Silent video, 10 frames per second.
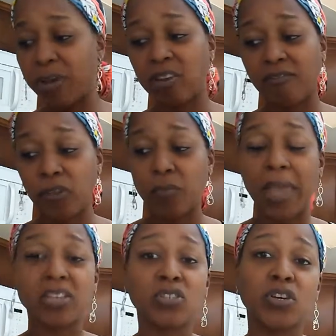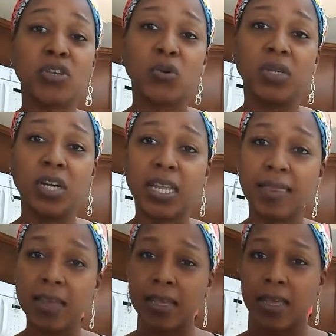But if you make sure you look
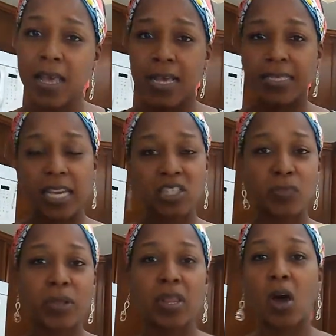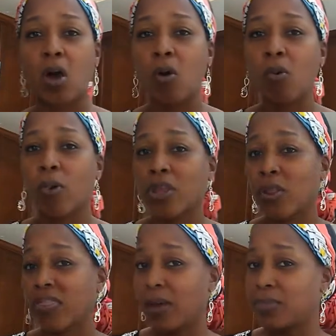in the section below where you
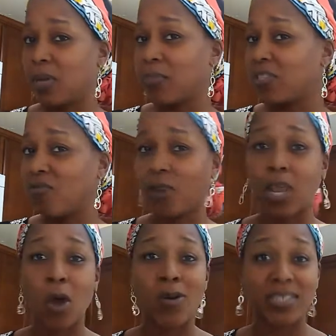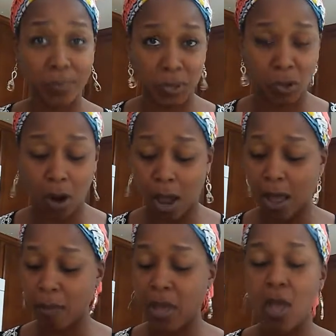thumbs up this video and
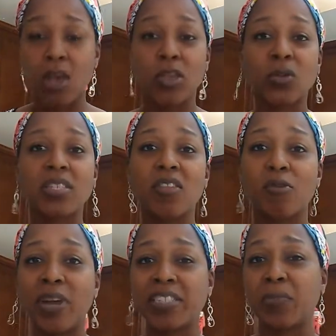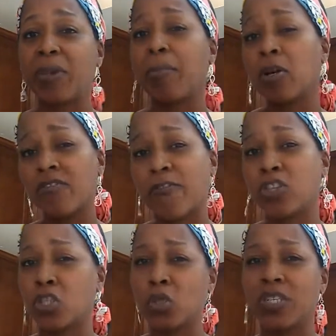subscribe, you'll see the recipe for
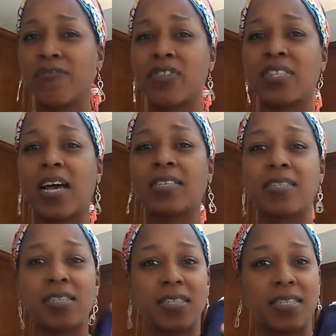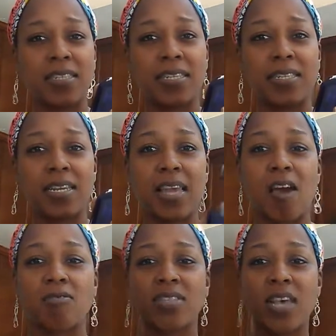two different sizes. It's the 16
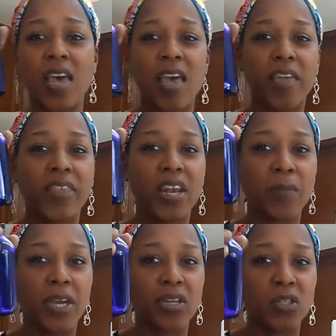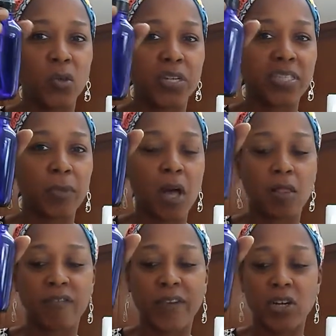ounce, and then I'm going to do a
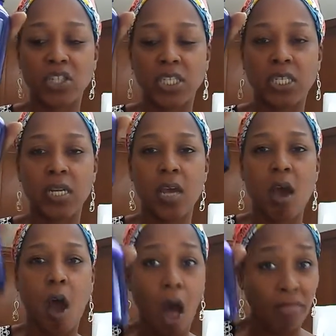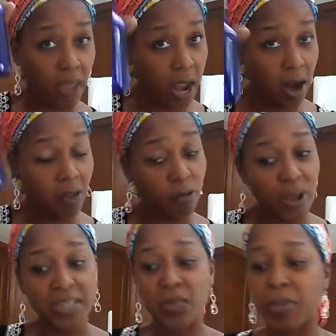smaller version on there, the
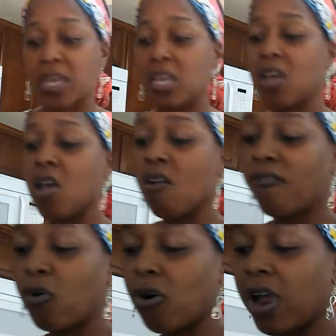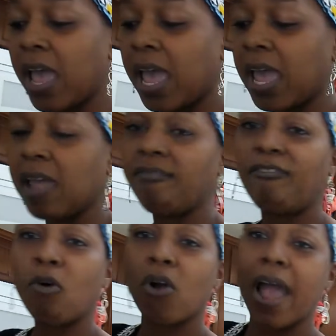recipe for a
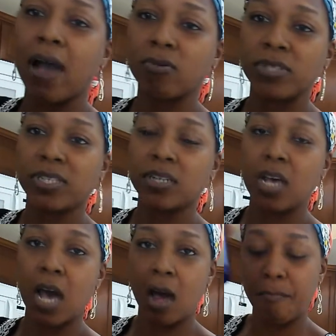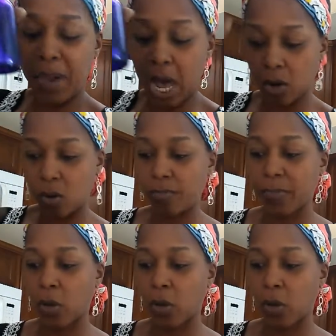4-ounce bottle.